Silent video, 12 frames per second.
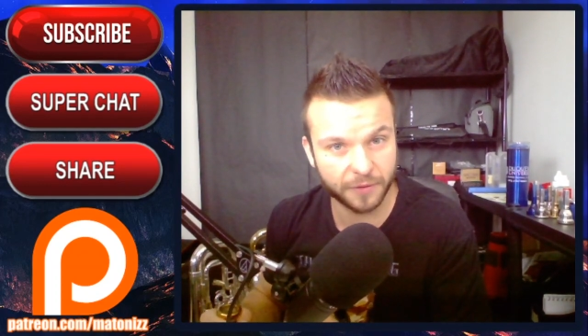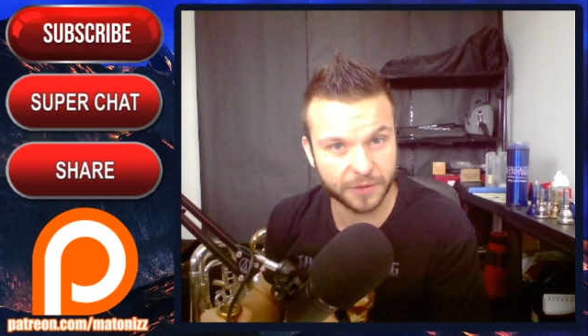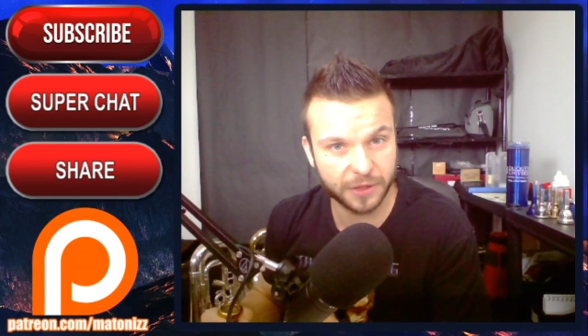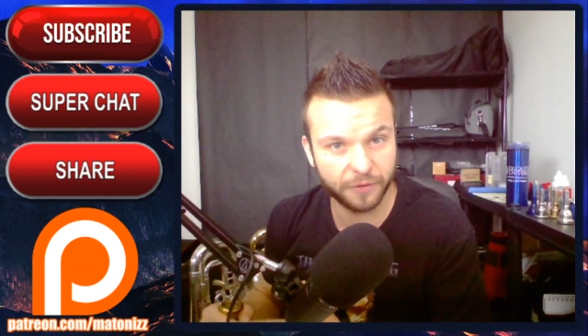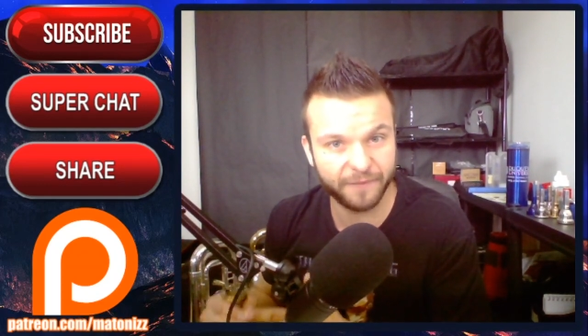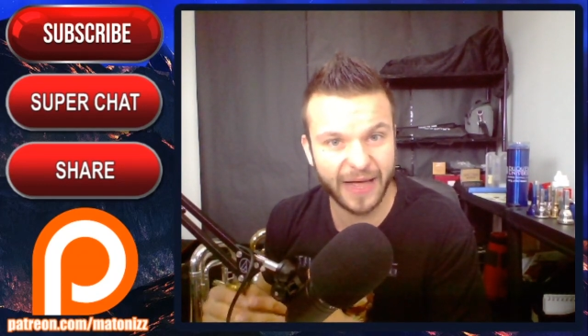
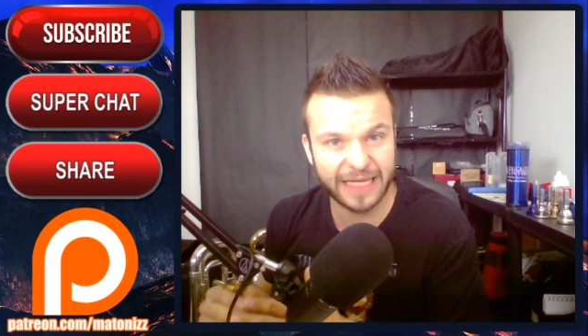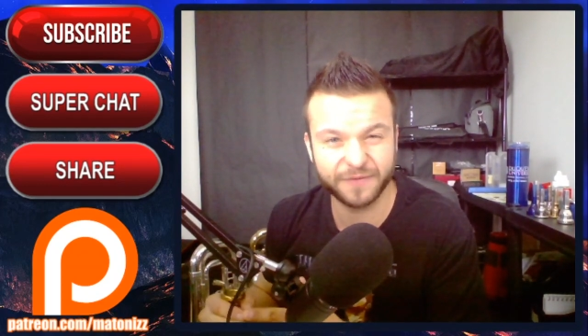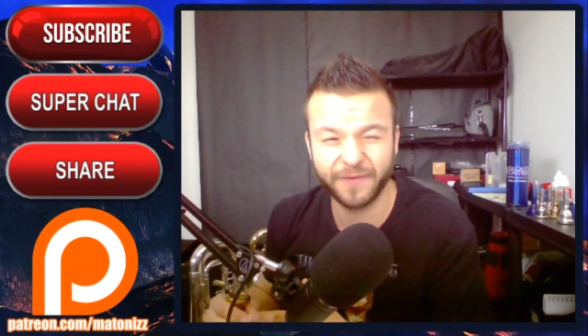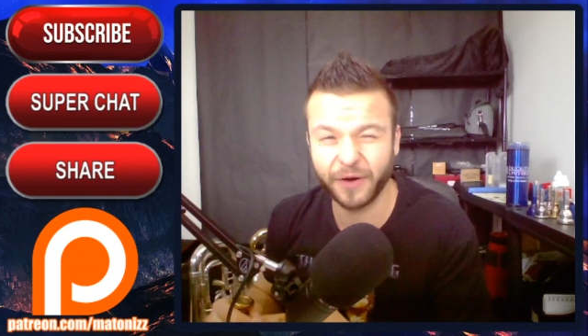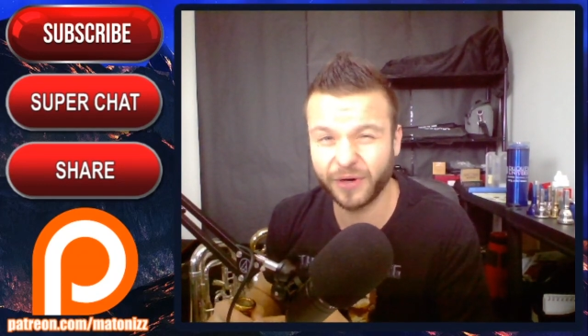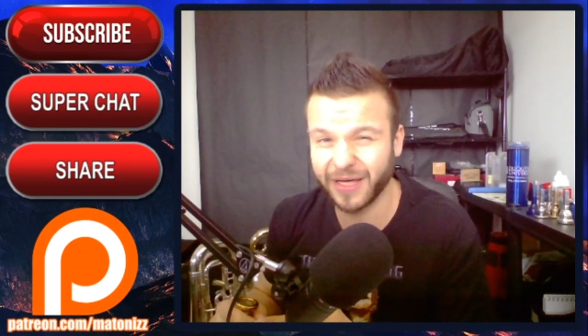So that's
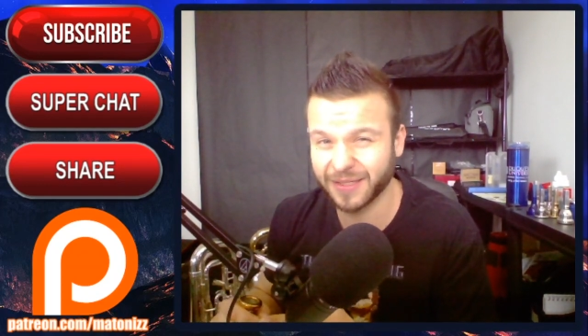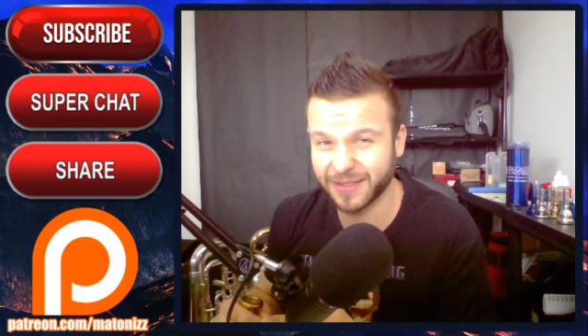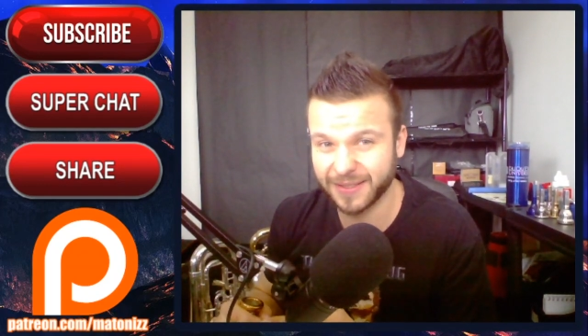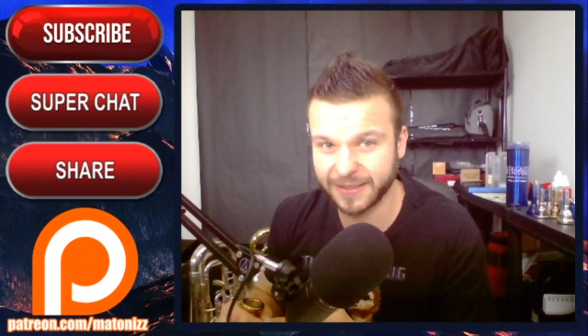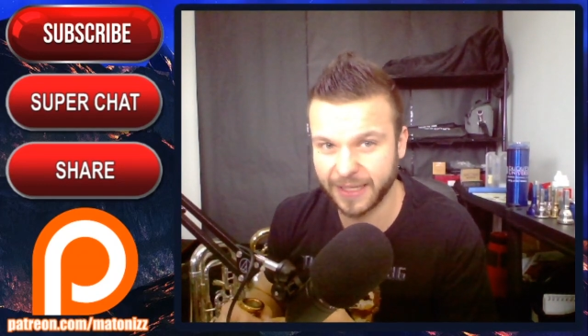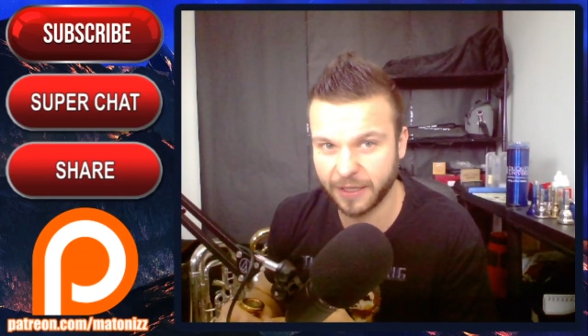very
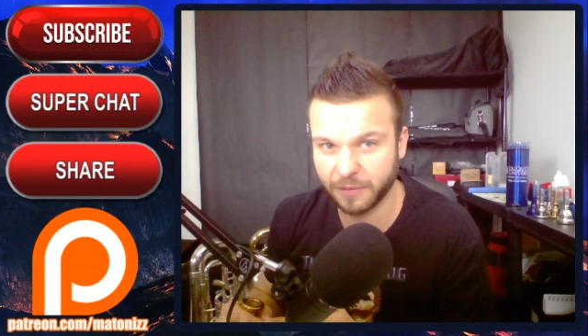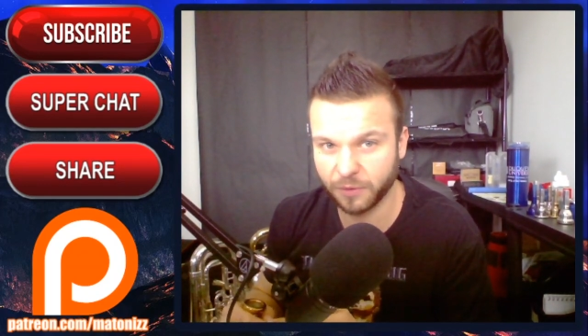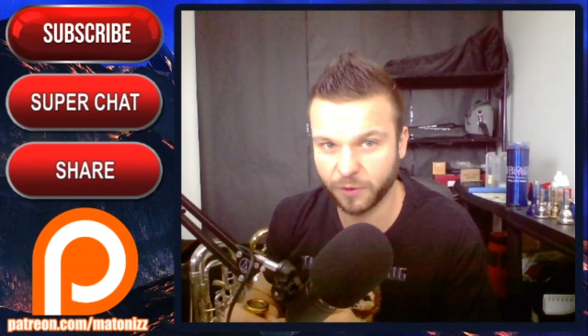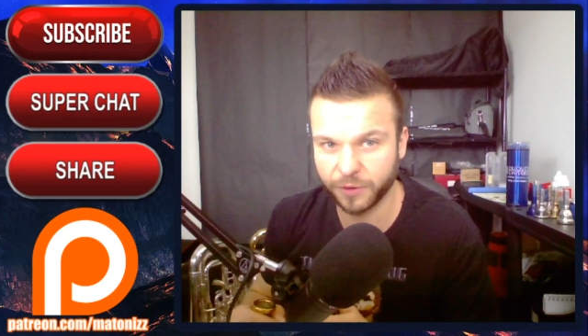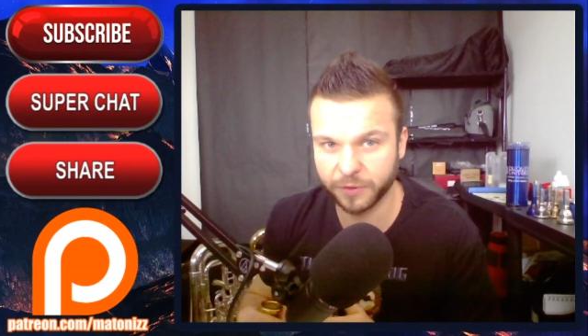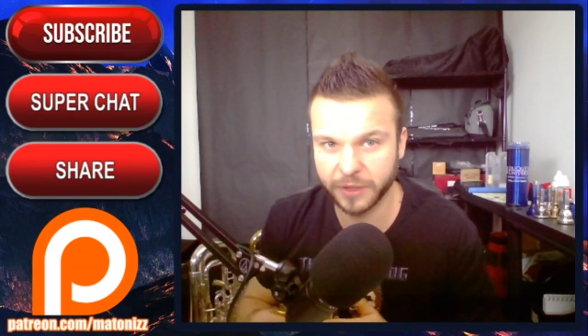
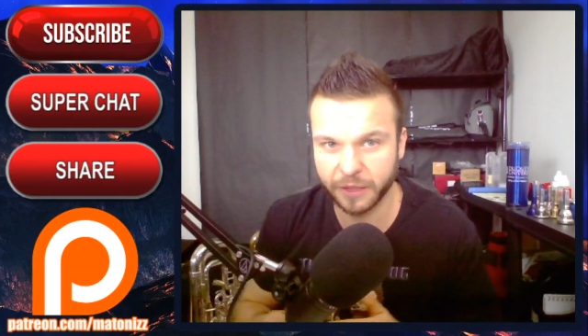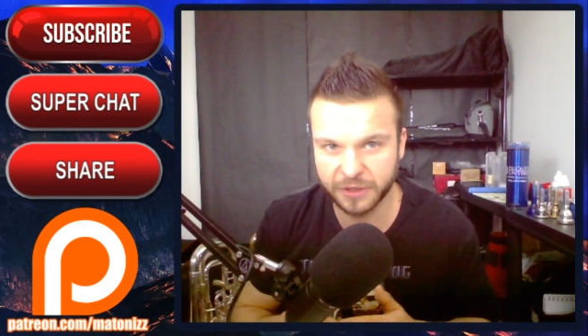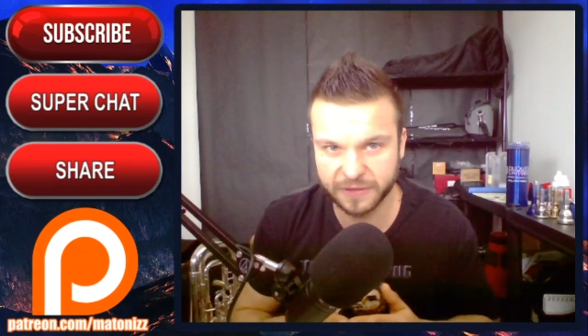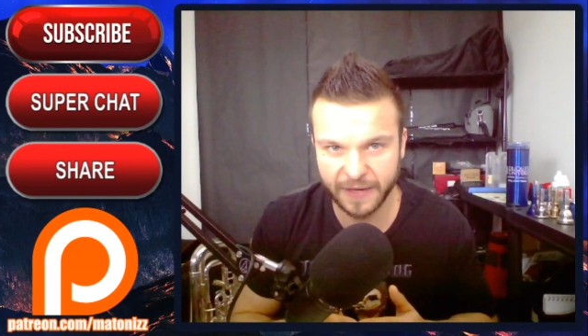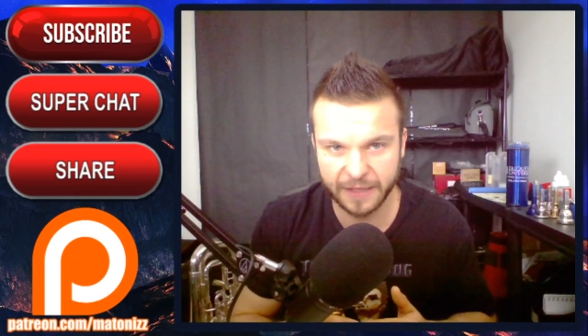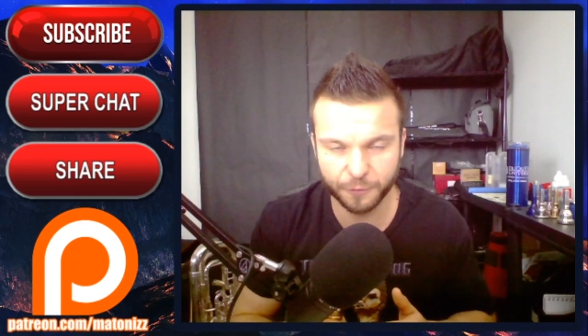unsustainable. You'll
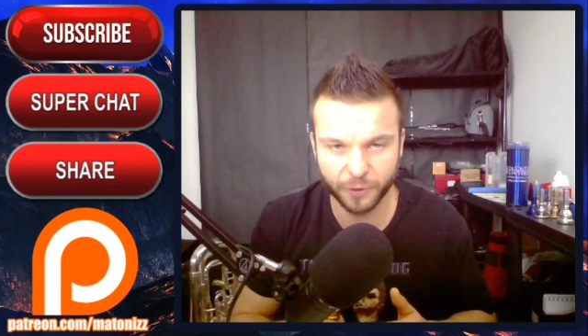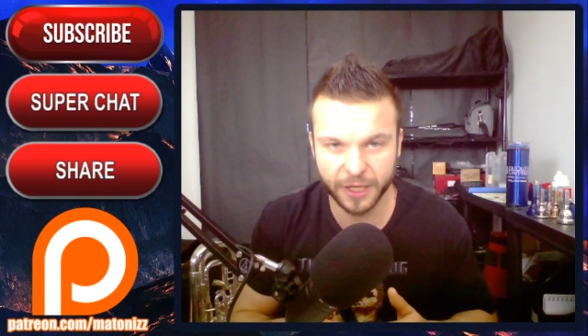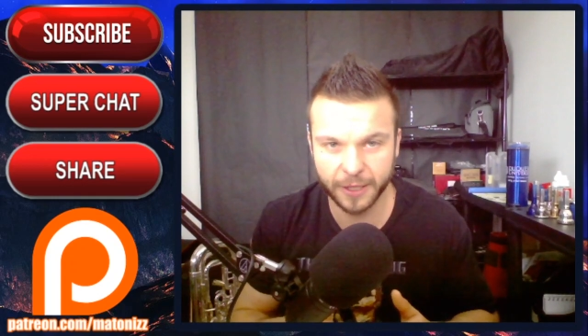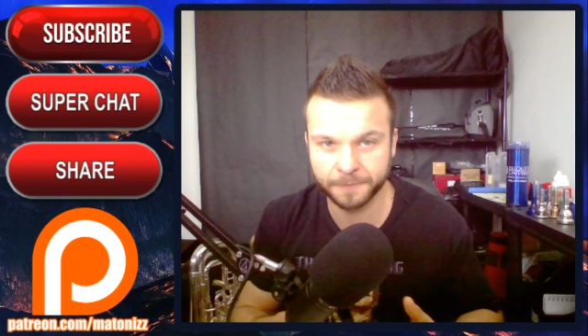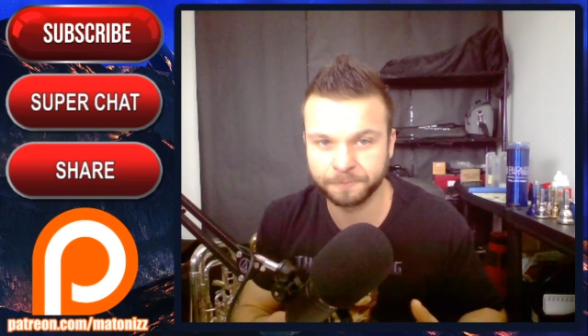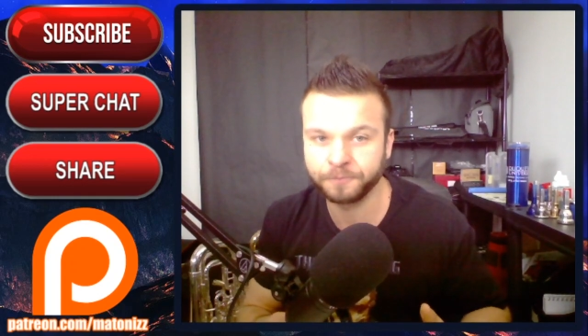notice that
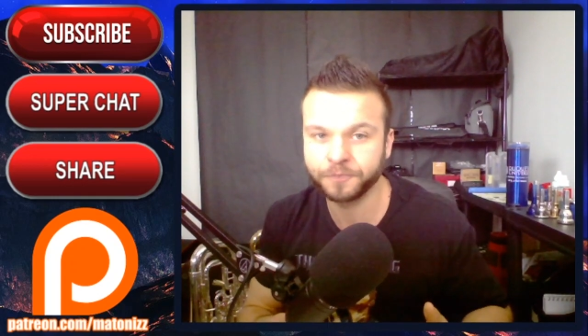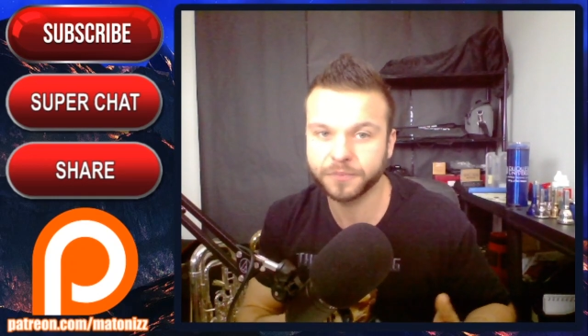within